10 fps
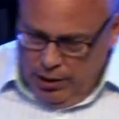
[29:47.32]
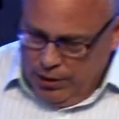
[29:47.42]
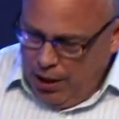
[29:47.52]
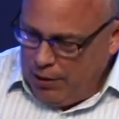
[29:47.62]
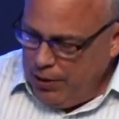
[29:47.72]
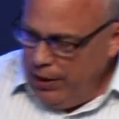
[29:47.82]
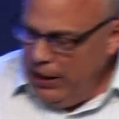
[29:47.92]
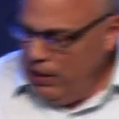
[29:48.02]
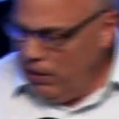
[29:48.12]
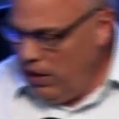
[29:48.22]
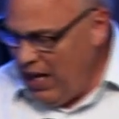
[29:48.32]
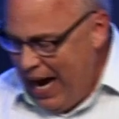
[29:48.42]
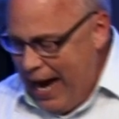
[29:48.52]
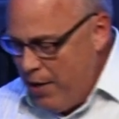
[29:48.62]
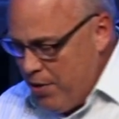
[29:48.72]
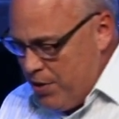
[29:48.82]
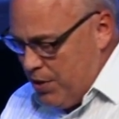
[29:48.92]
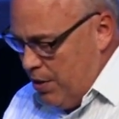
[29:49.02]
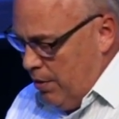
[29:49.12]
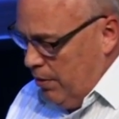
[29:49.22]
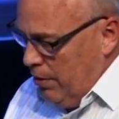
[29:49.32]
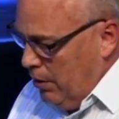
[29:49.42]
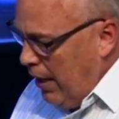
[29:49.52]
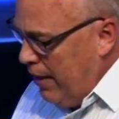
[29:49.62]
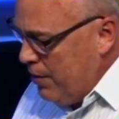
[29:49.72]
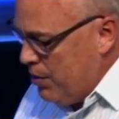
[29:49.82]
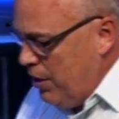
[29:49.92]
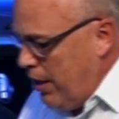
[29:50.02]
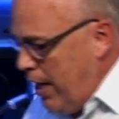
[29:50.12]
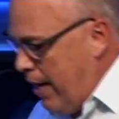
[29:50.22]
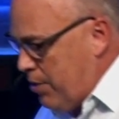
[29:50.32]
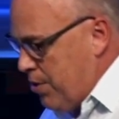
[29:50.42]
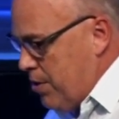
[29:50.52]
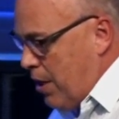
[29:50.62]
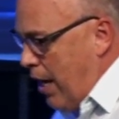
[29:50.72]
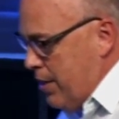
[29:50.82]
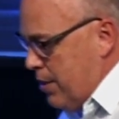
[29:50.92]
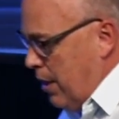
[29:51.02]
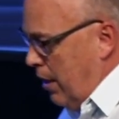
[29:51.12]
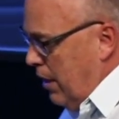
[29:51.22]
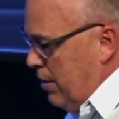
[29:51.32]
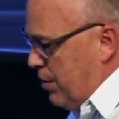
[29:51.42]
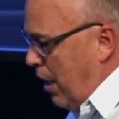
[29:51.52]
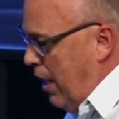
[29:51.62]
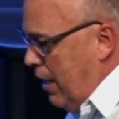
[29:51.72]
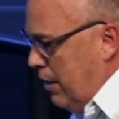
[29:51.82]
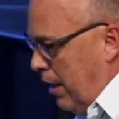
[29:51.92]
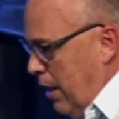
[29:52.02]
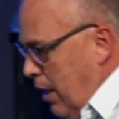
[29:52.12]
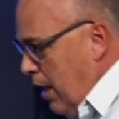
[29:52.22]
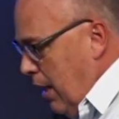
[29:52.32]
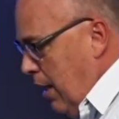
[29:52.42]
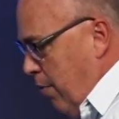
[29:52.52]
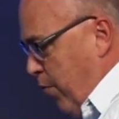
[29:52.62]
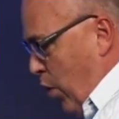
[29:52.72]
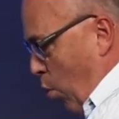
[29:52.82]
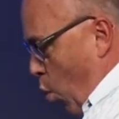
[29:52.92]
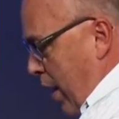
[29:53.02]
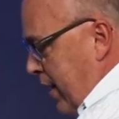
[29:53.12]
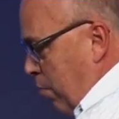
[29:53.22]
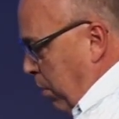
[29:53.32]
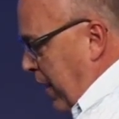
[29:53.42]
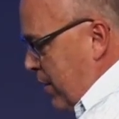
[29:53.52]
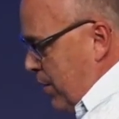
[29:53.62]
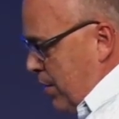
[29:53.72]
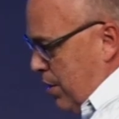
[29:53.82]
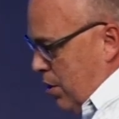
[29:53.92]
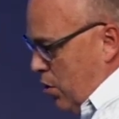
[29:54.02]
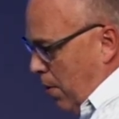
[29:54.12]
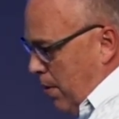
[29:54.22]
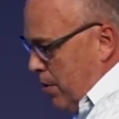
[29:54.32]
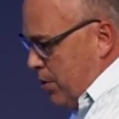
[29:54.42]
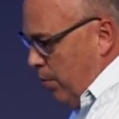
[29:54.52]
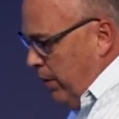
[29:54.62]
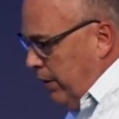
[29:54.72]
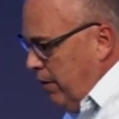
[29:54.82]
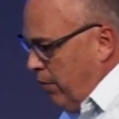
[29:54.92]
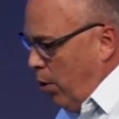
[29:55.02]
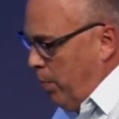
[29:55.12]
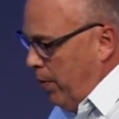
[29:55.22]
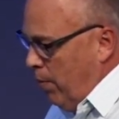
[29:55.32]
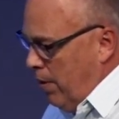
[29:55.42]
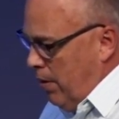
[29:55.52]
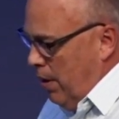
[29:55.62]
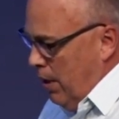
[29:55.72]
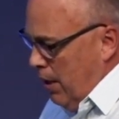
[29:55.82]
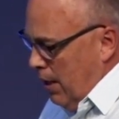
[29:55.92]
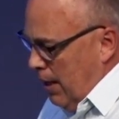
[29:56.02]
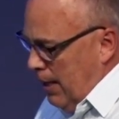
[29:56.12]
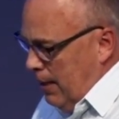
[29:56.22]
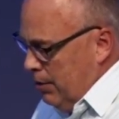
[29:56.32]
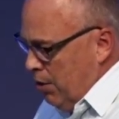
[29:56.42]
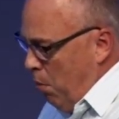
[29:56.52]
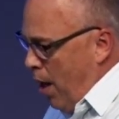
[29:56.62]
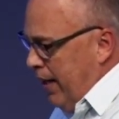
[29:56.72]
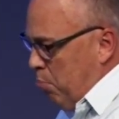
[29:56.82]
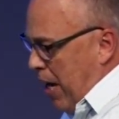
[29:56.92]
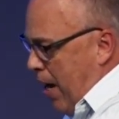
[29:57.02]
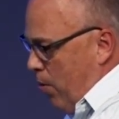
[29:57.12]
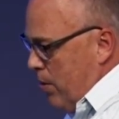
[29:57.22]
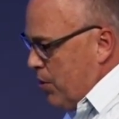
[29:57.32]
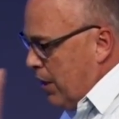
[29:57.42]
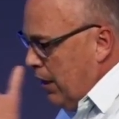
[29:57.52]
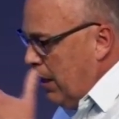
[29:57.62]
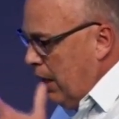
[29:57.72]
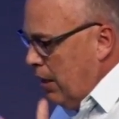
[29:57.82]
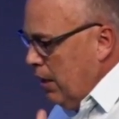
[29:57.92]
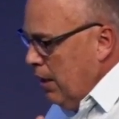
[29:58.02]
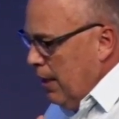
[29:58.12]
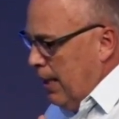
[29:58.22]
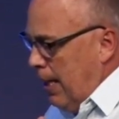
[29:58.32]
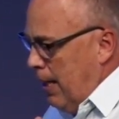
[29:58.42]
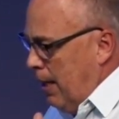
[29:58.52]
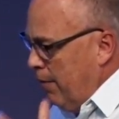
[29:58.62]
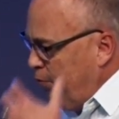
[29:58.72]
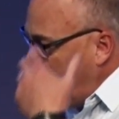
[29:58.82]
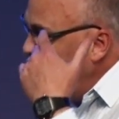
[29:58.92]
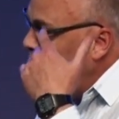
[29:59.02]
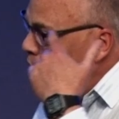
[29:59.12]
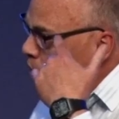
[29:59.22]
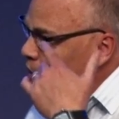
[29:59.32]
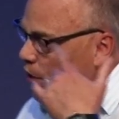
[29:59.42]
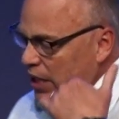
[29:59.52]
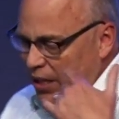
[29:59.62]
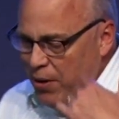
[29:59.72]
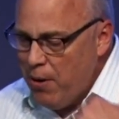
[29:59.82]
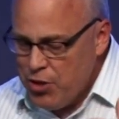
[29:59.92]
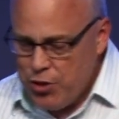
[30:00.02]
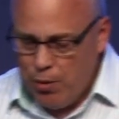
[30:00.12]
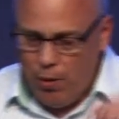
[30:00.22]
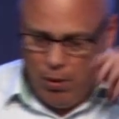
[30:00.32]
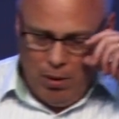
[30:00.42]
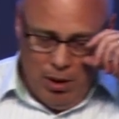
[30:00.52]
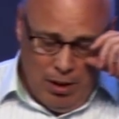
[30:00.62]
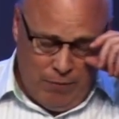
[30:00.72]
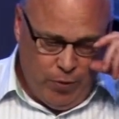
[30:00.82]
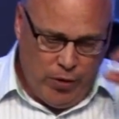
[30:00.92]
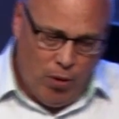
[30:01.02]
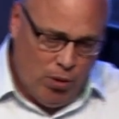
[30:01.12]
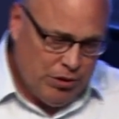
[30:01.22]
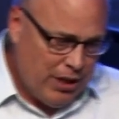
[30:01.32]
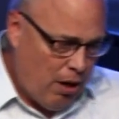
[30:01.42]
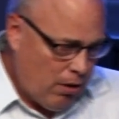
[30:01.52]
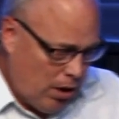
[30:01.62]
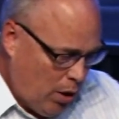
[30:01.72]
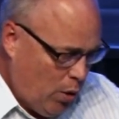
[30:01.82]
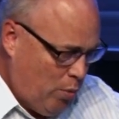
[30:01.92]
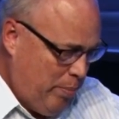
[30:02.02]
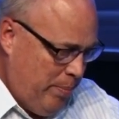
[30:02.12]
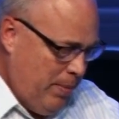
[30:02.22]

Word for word: Dr. Neil Anderson led us in an exercise then. He's saying that if that one of the places, the doors that we leave open where uh, demonic powers can get uh, a foothold in our soul, a foothold in our home,